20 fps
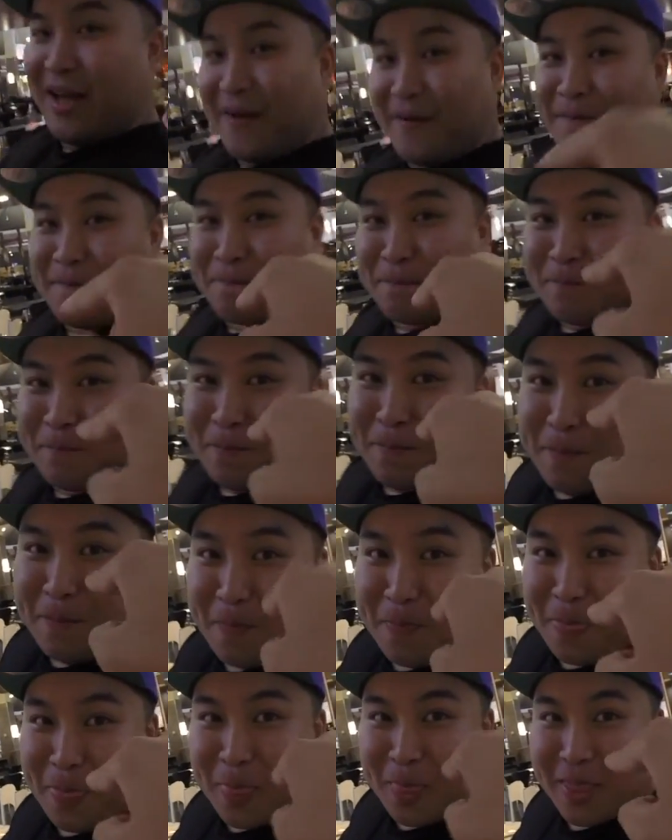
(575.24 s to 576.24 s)
very
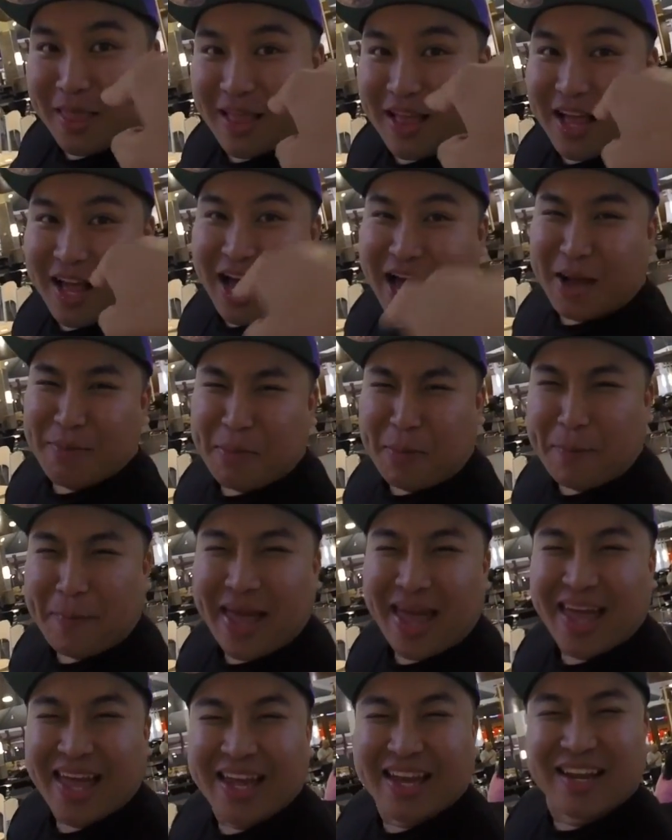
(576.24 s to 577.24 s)
weird boy. Oh,
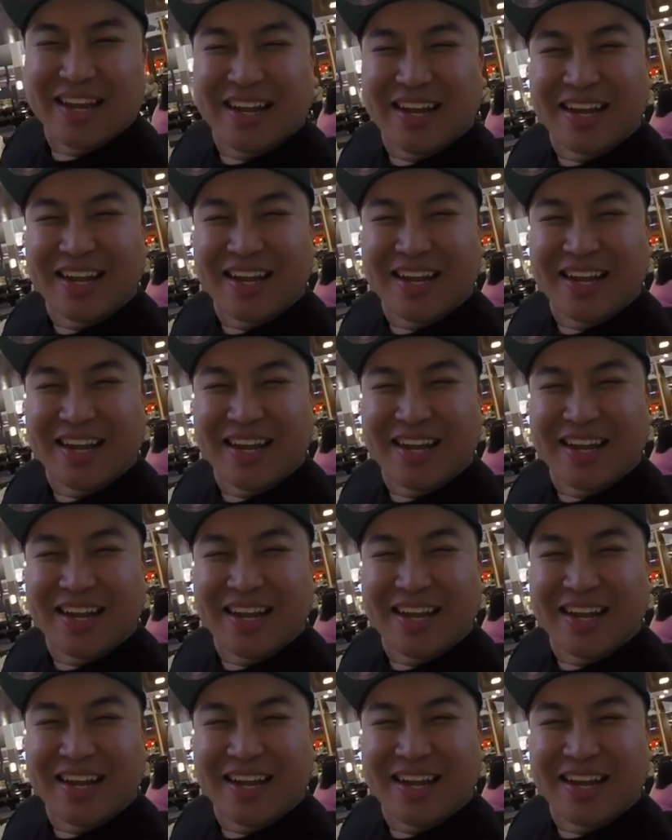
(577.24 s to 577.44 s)
man.